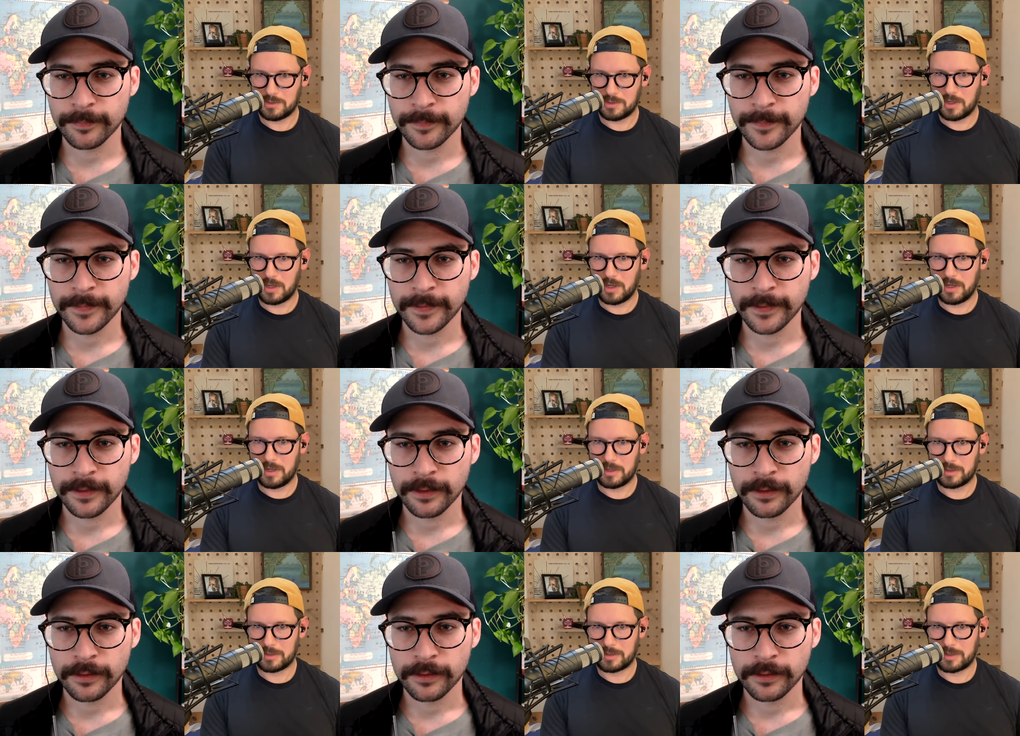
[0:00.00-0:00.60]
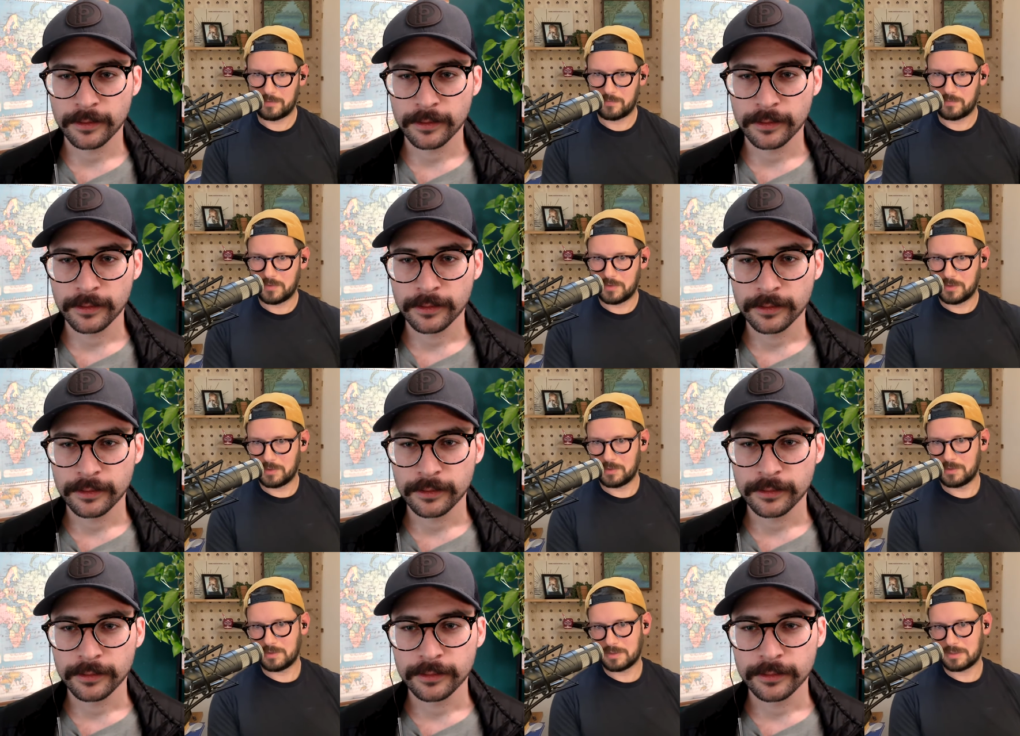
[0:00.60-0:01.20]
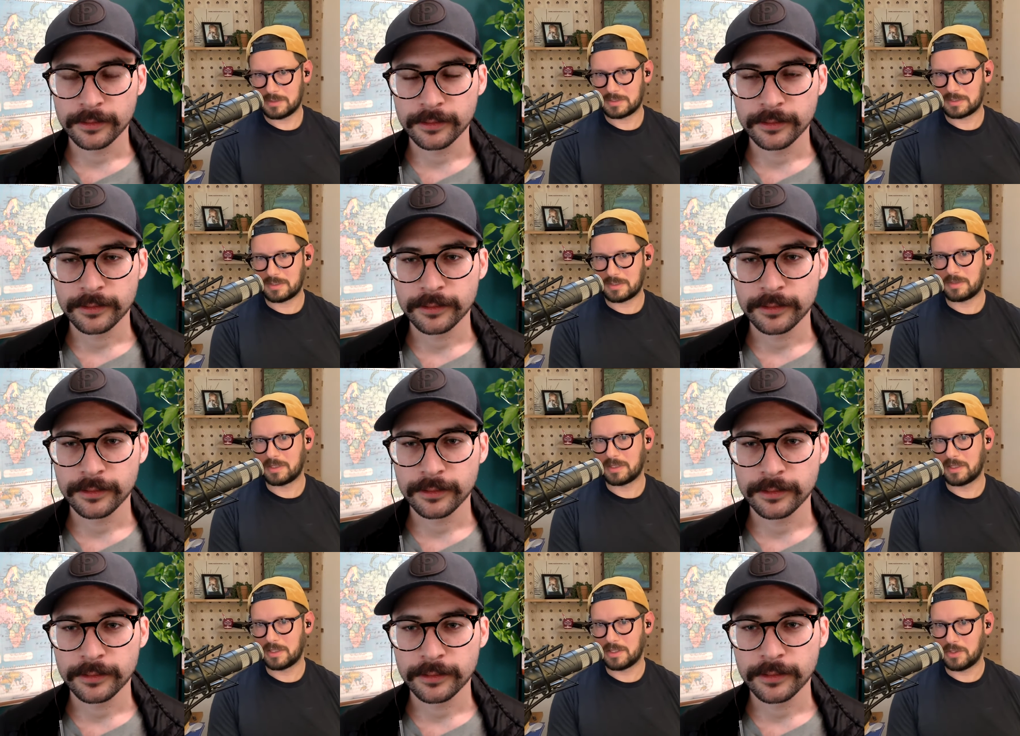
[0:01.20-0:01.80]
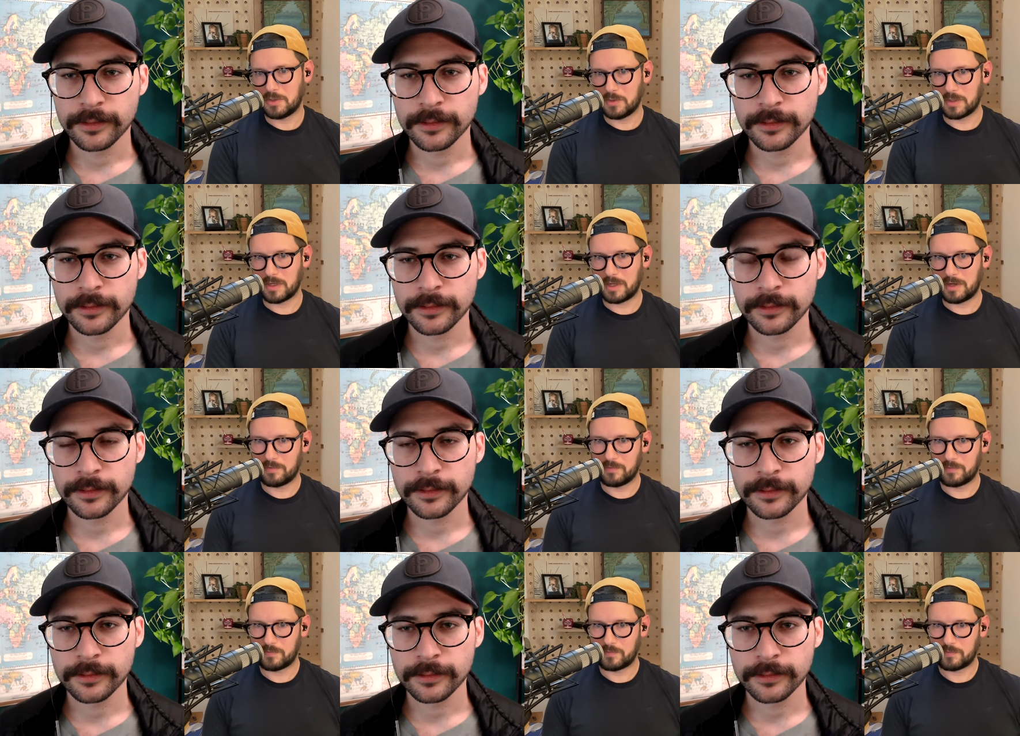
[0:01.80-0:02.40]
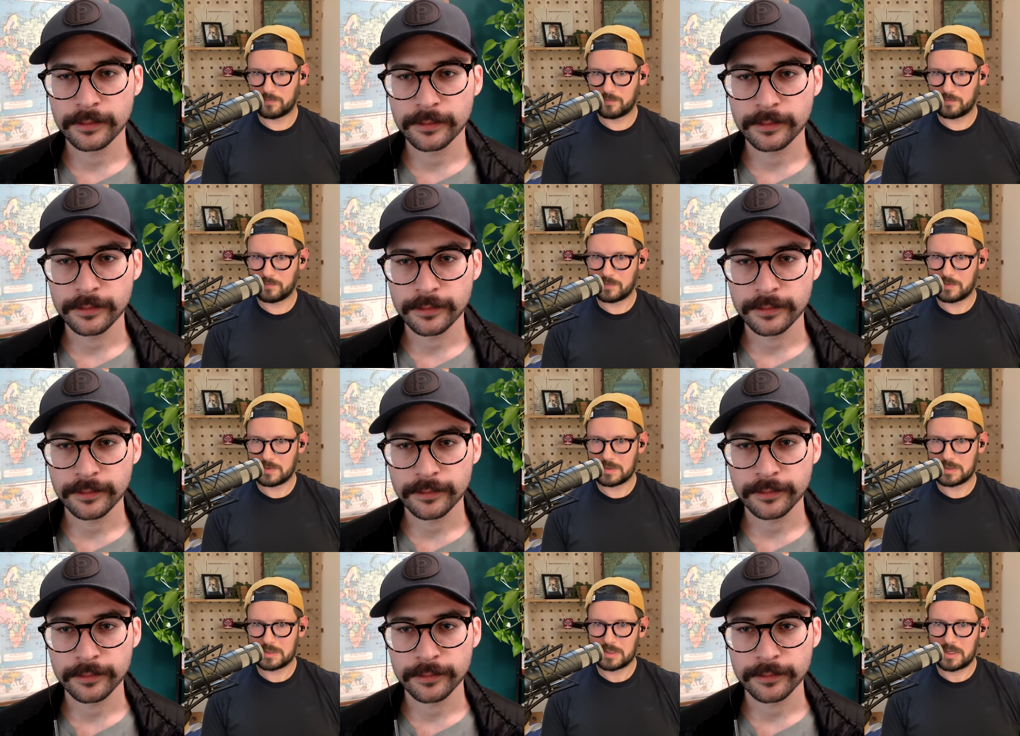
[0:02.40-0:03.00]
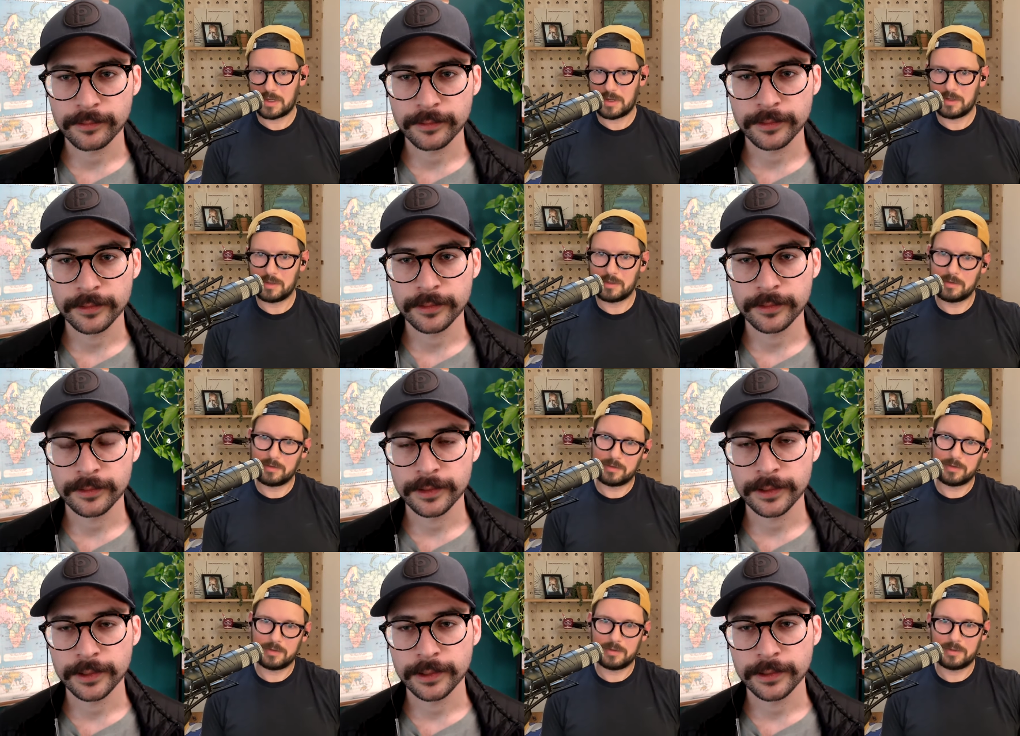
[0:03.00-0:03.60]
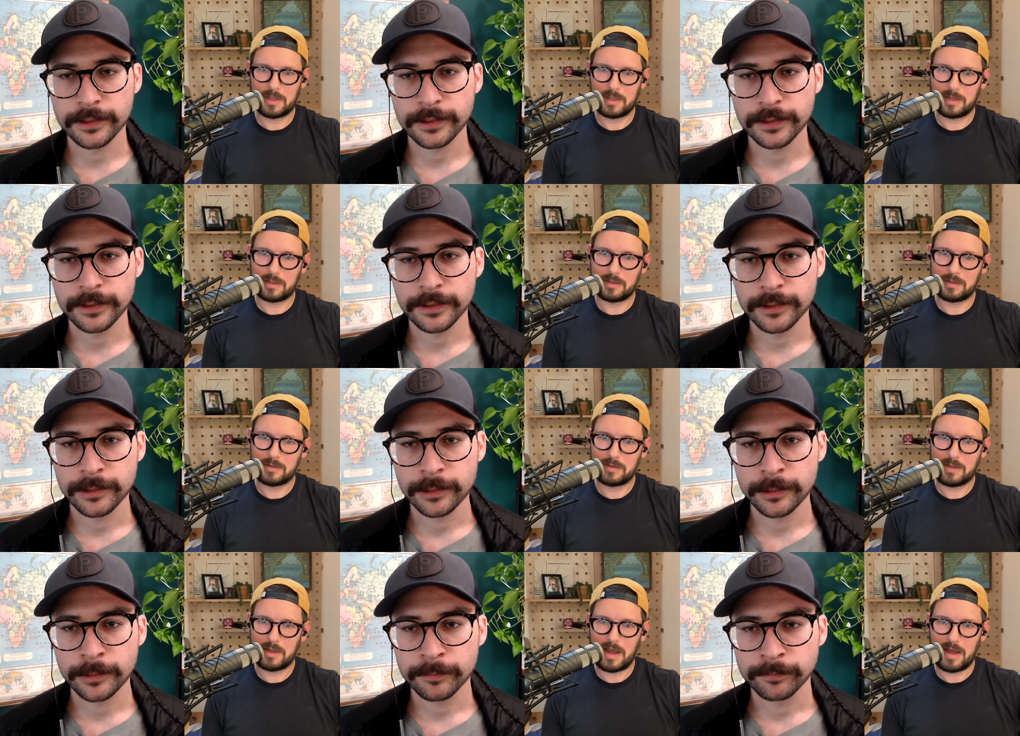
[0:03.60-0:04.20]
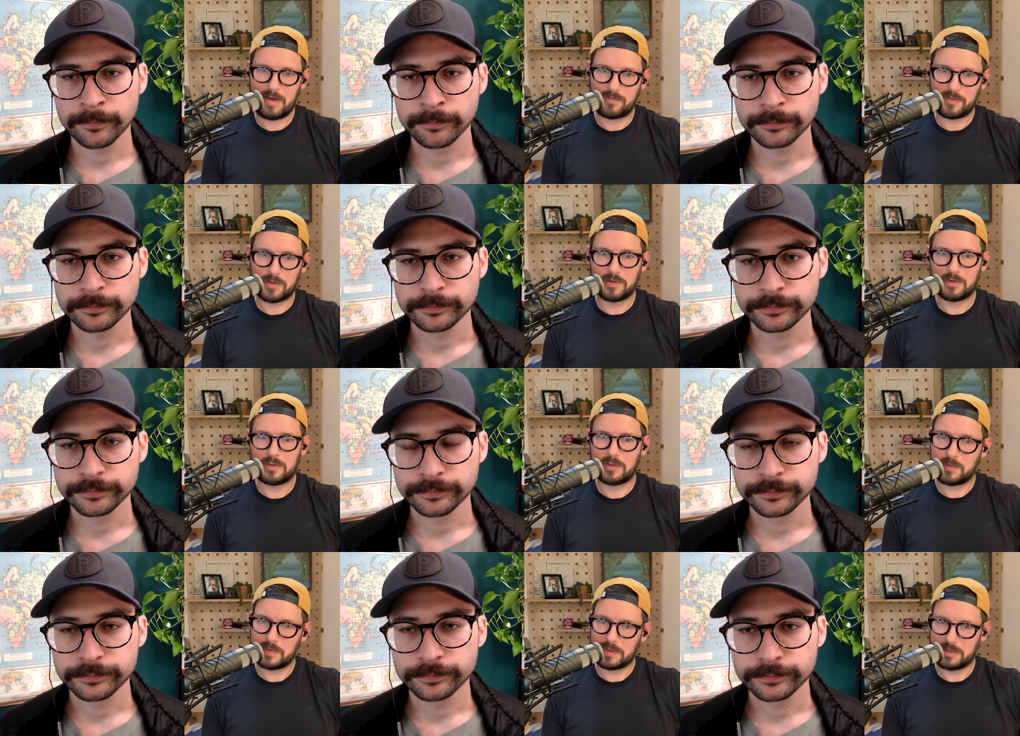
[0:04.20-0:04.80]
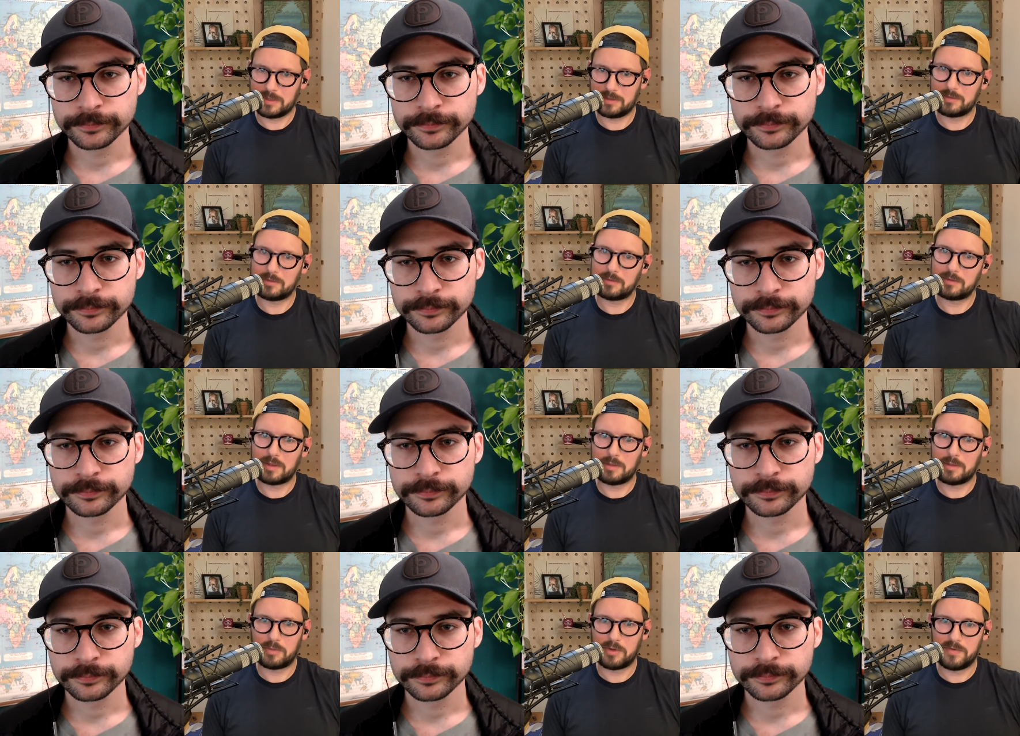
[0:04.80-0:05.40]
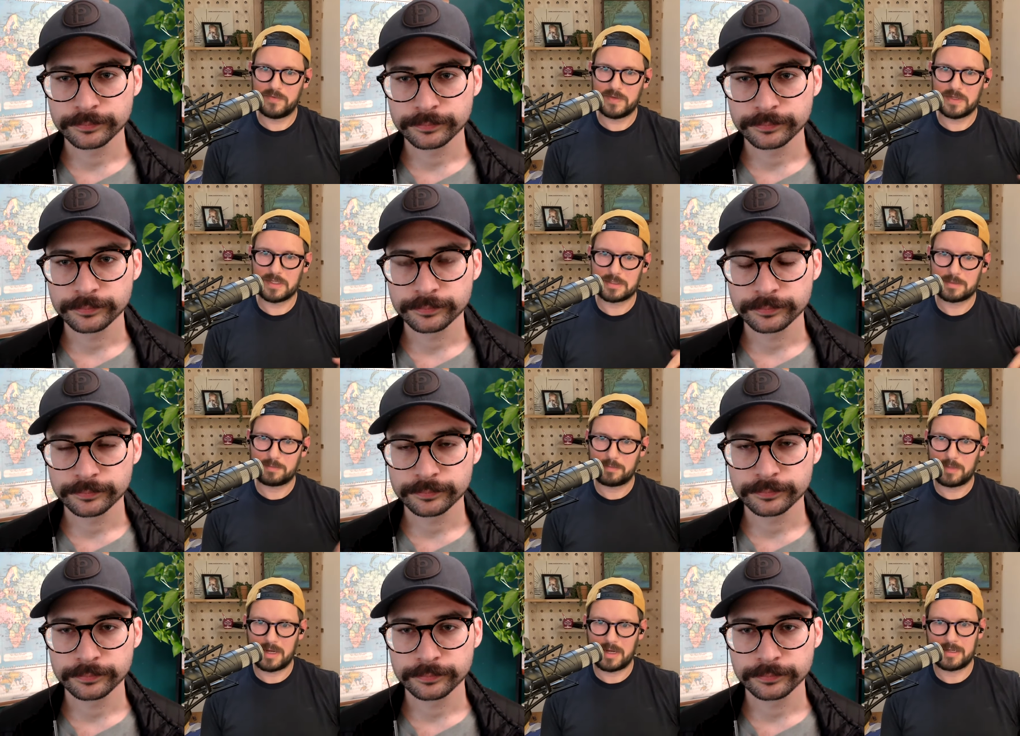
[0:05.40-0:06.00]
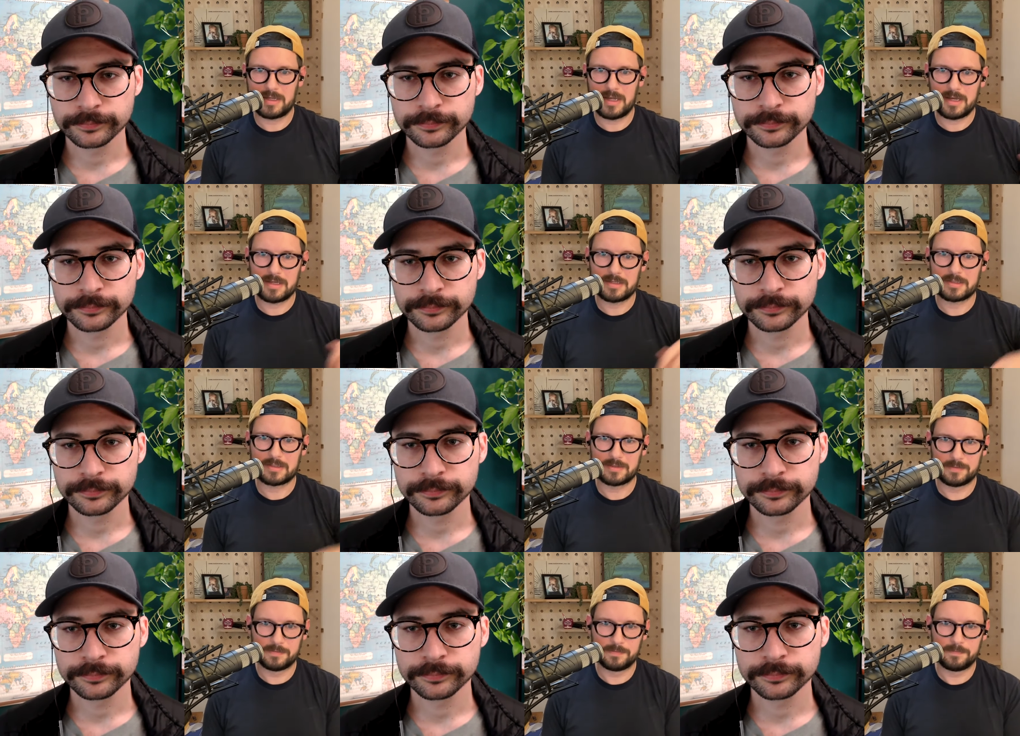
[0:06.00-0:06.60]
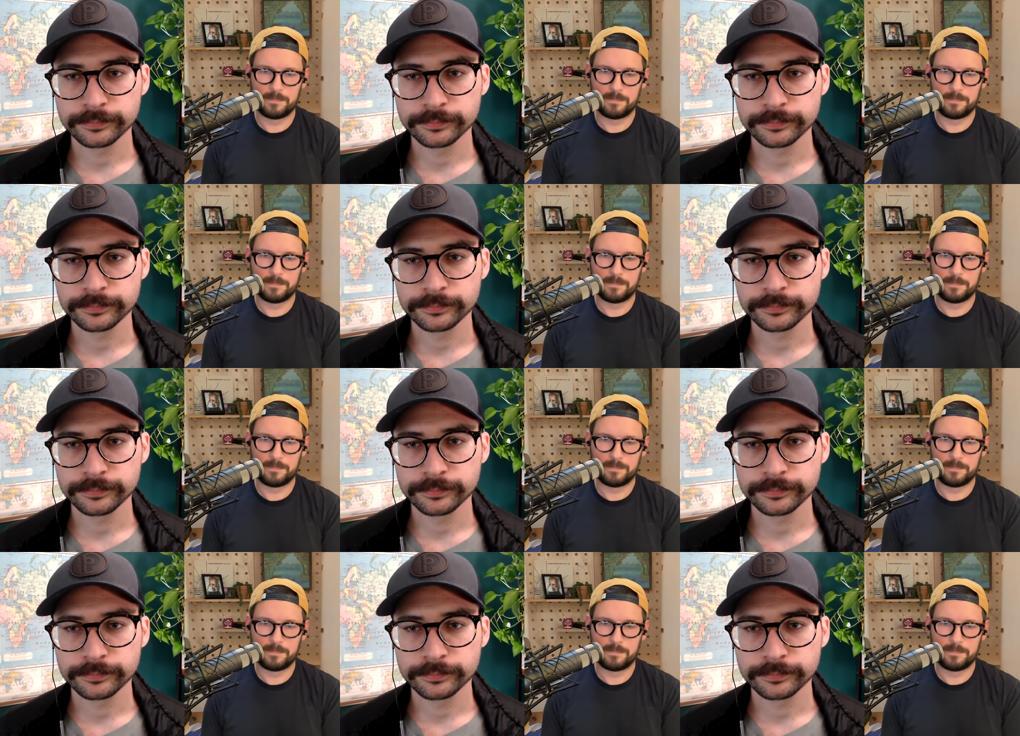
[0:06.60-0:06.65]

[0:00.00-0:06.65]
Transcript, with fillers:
Speaker 1: uh, kind of something that you kind of saw like after doing the previous podcast?